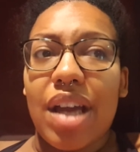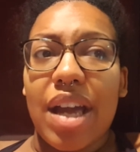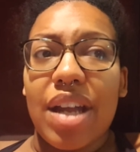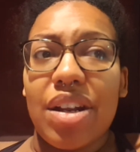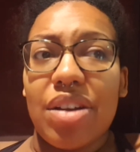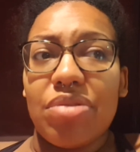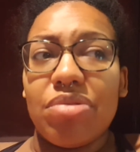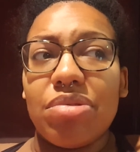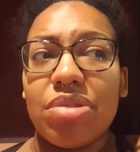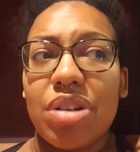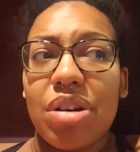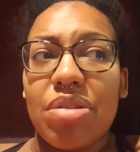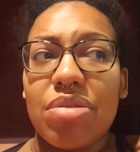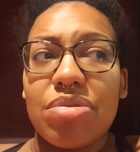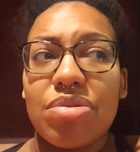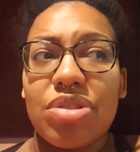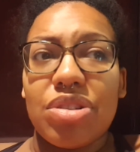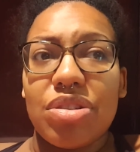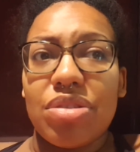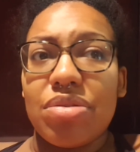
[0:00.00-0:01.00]
I don't
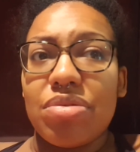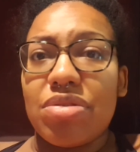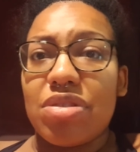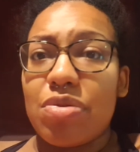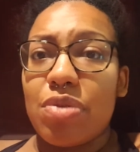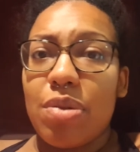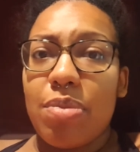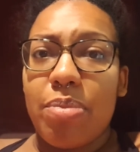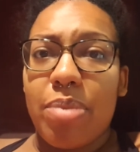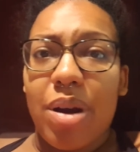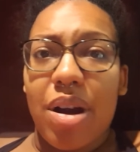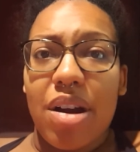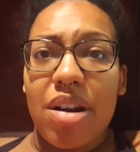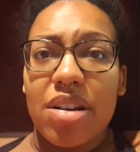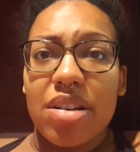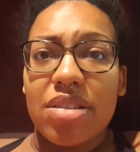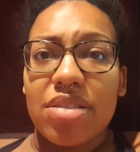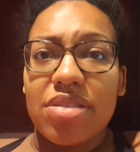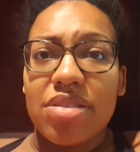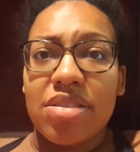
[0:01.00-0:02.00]
go to swim
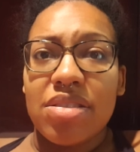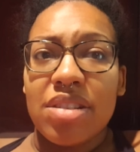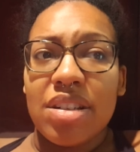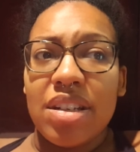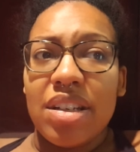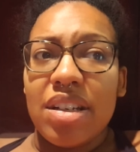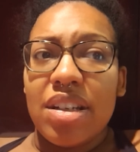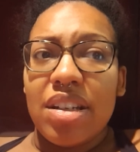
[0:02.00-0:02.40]
parks